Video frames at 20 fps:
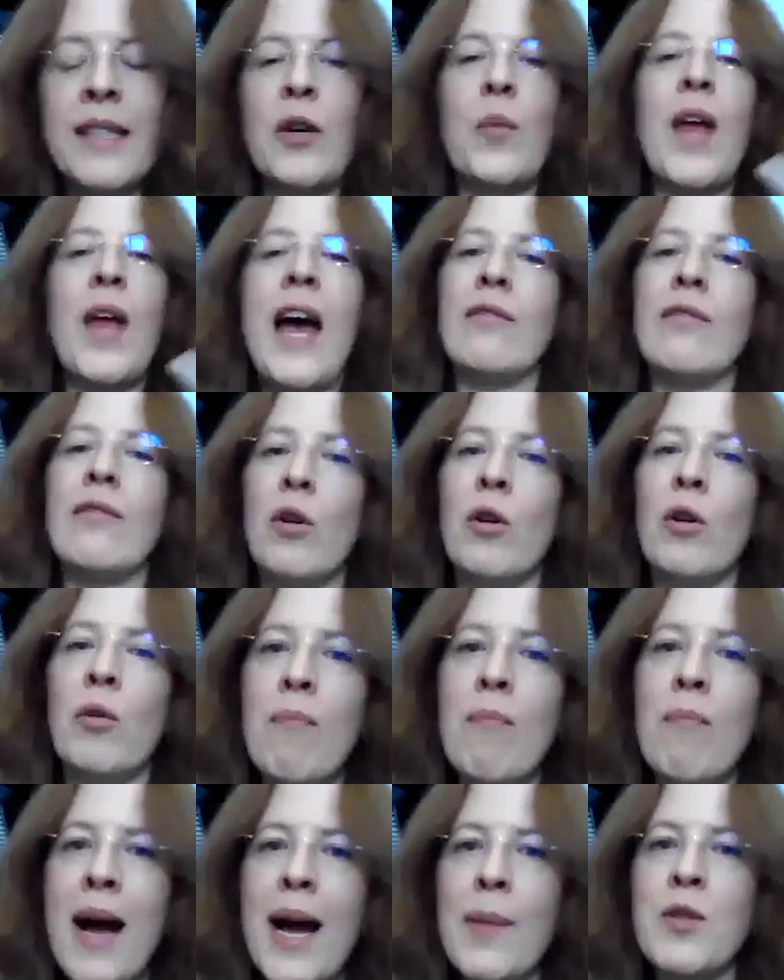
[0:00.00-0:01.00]
We have old
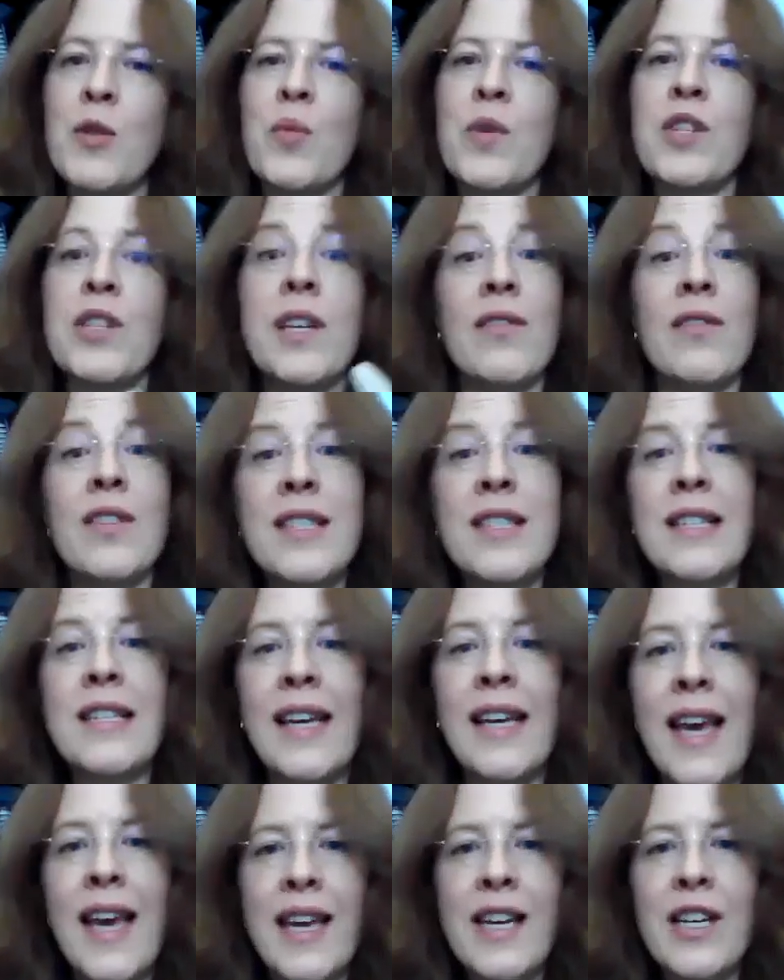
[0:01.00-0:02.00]
maps which give us
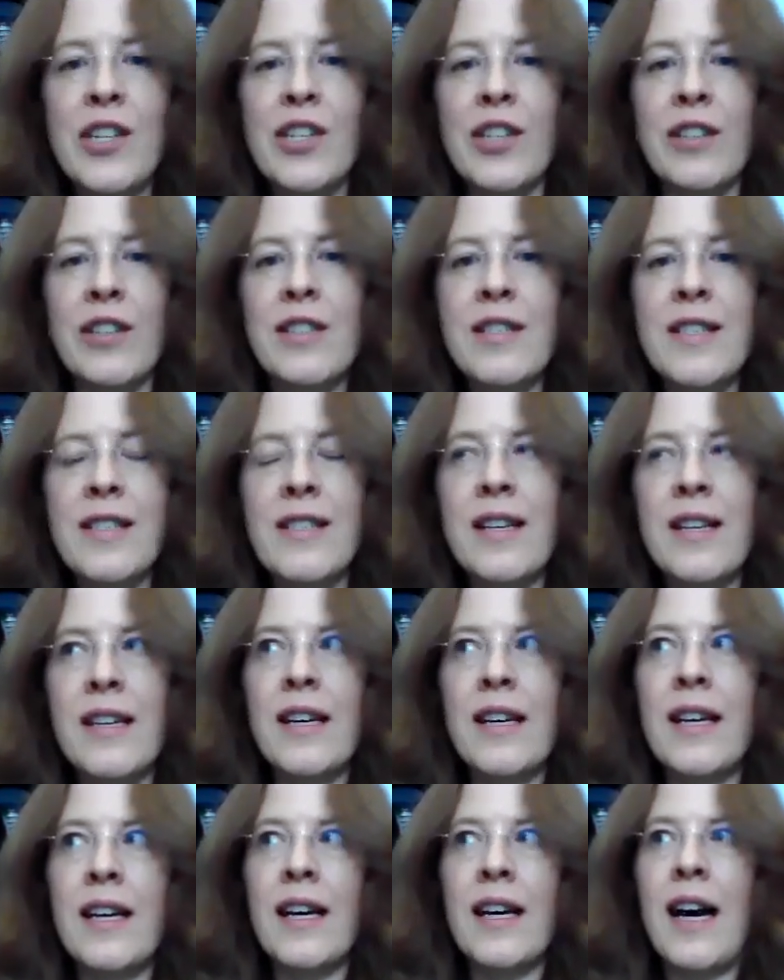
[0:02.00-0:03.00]
indications,
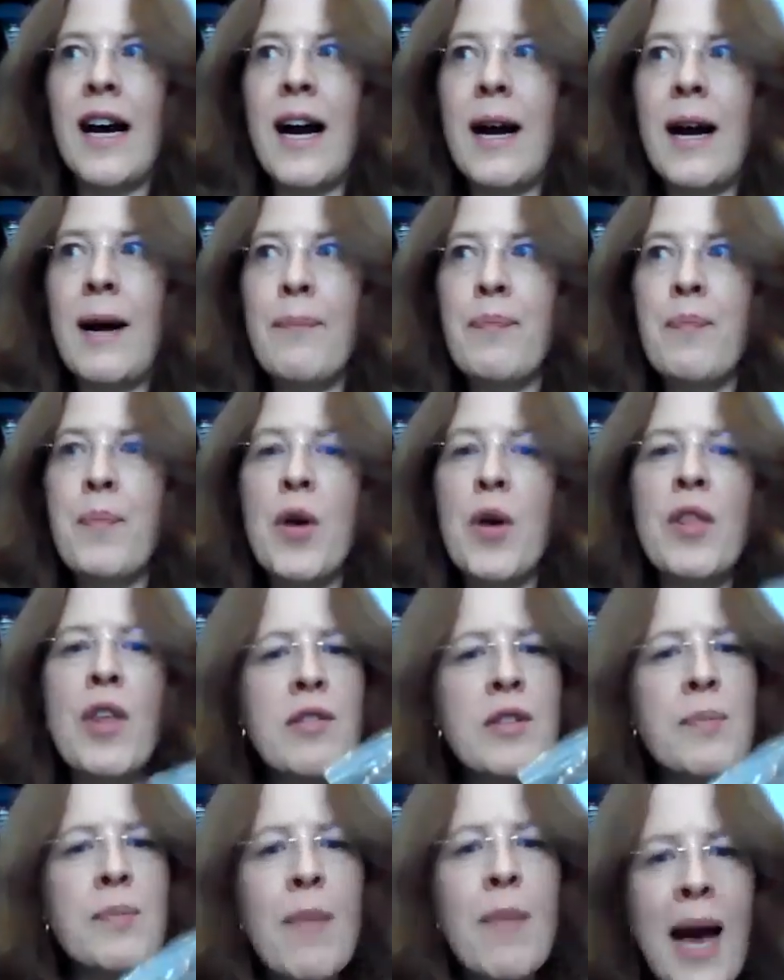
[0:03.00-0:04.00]
but
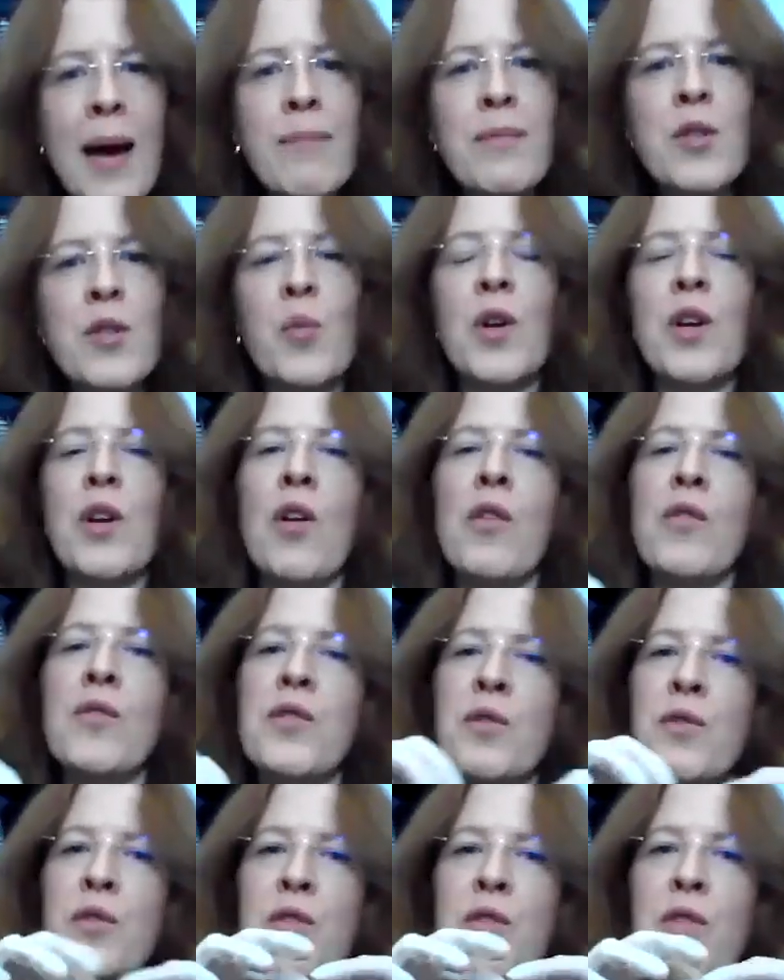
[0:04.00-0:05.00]
those maps were not
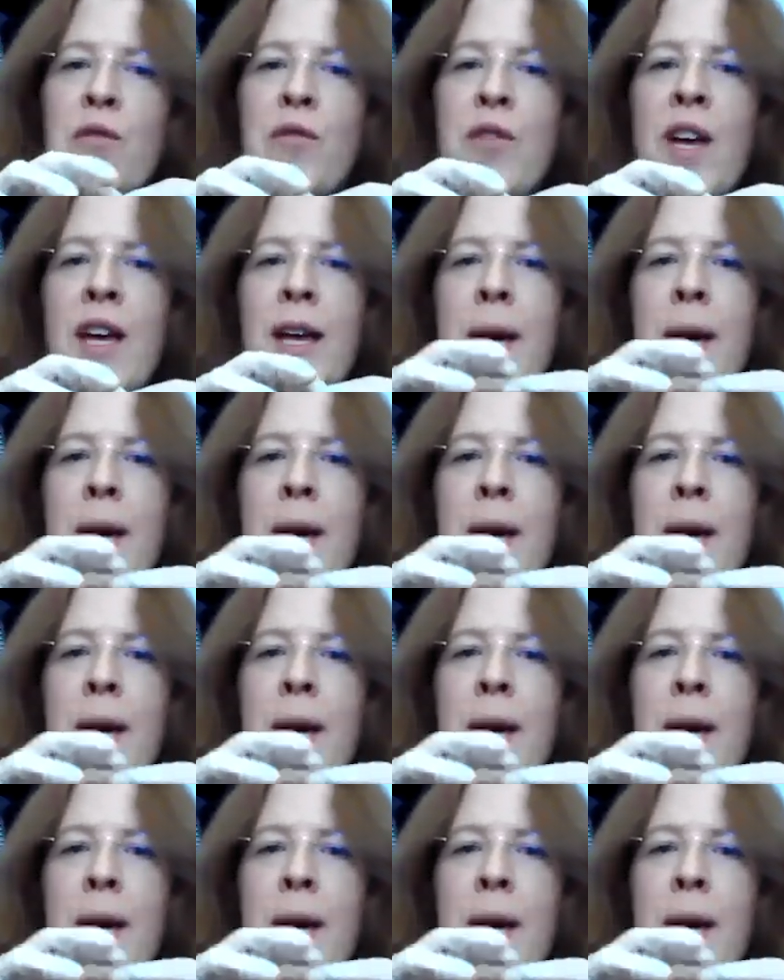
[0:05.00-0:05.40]
sort of